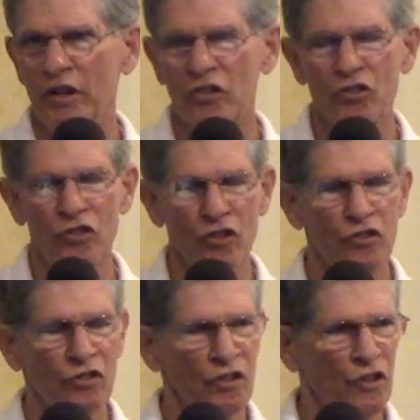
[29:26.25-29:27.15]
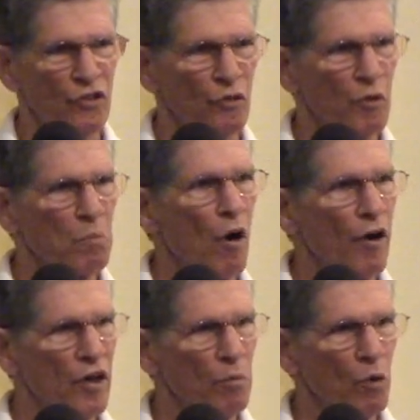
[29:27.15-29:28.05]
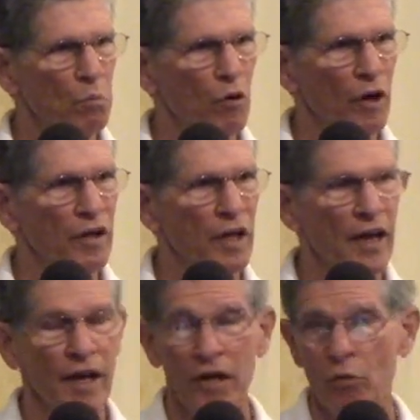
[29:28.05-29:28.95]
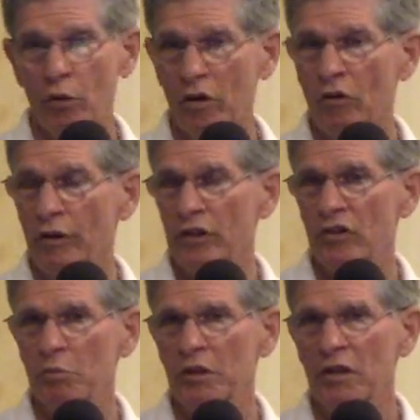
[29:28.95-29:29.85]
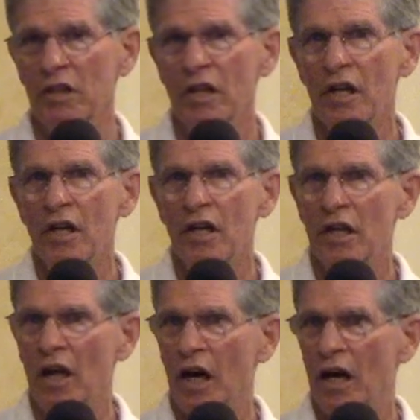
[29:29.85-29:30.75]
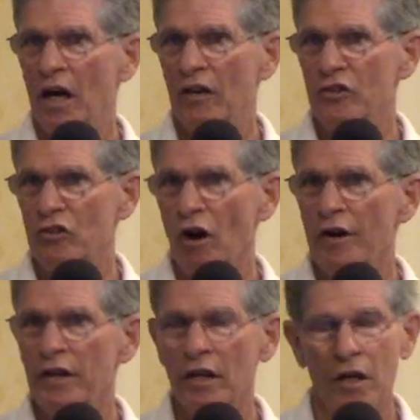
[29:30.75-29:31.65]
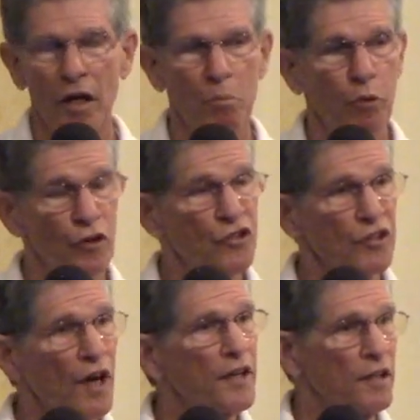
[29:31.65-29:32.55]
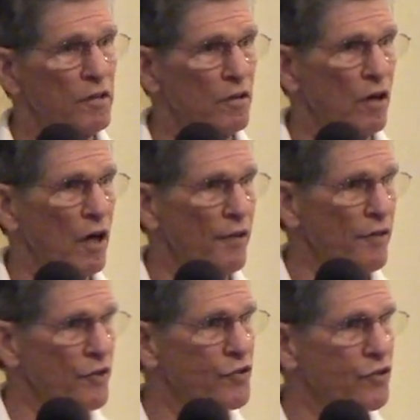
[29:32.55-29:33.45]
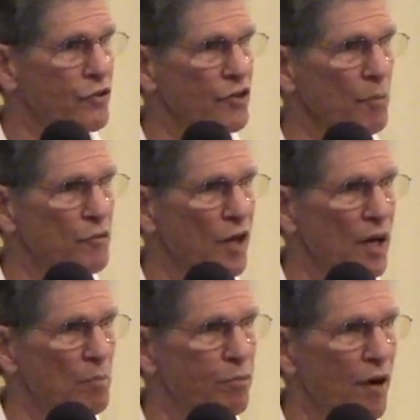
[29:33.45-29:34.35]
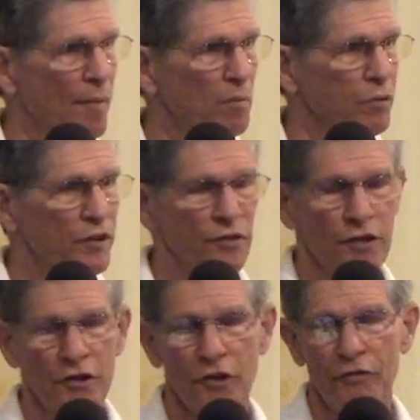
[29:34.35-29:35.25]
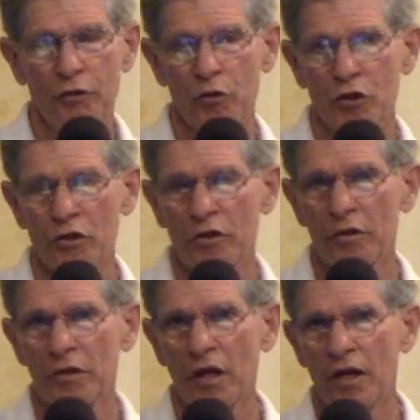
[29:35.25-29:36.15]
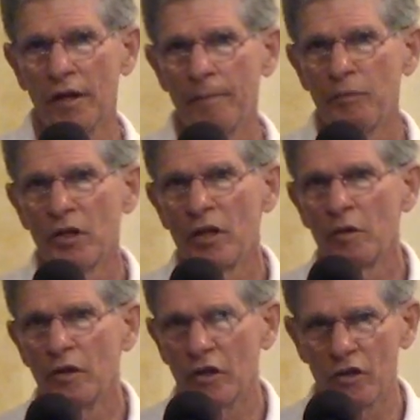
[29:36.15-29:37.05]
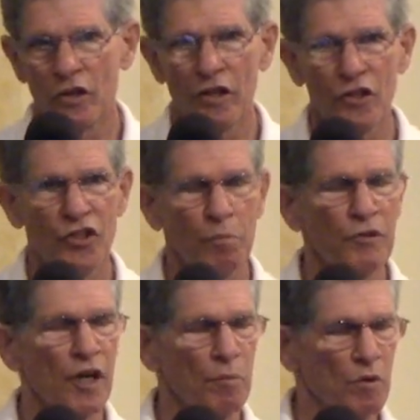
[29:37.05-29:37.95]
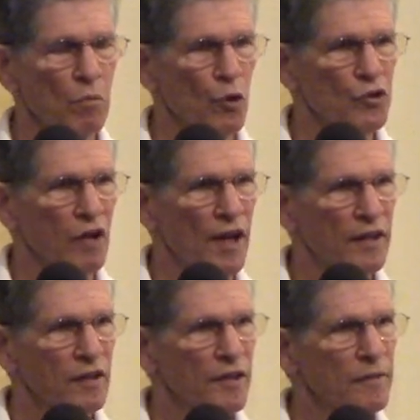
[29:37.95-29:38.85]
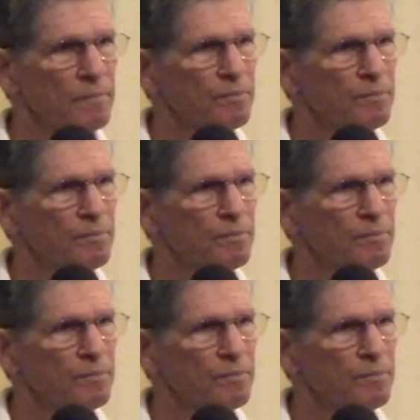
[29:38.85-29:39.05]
It's a remarkable book. And we're going to be starting a book study on this sometime probably in the near future, in September, most likely.